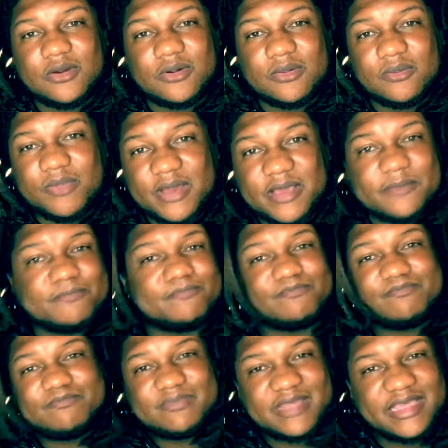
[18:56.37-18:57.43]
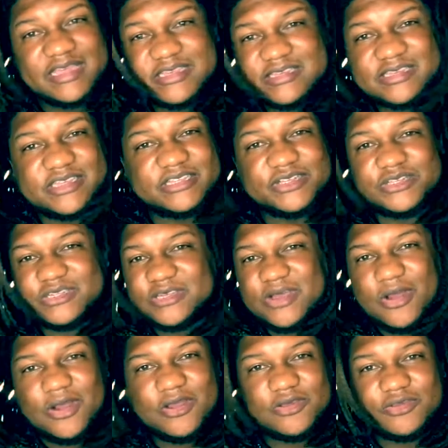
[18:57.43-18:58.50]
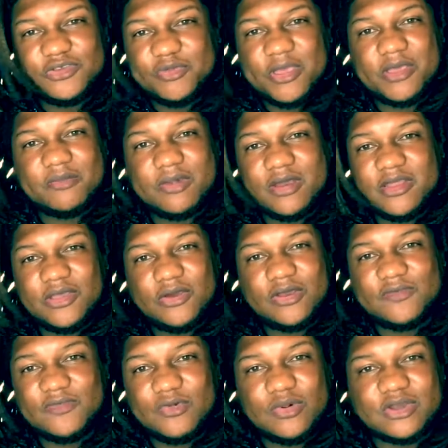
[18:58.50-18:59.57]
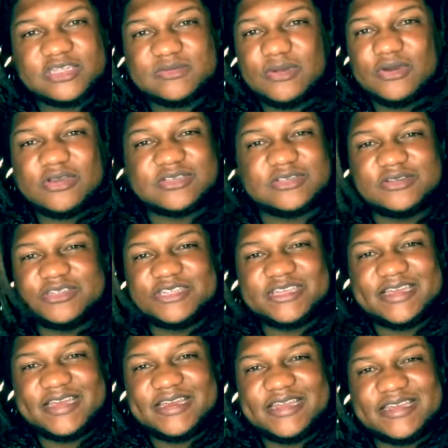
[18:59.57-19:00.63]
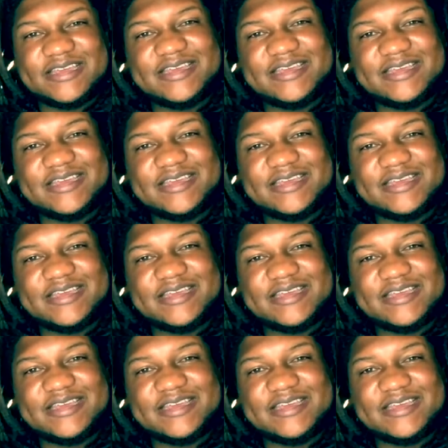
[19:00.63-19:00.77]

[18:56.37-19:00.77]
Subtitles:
But it's your cigar. You spend your money on it. If you want to smoke it as soon as you get it,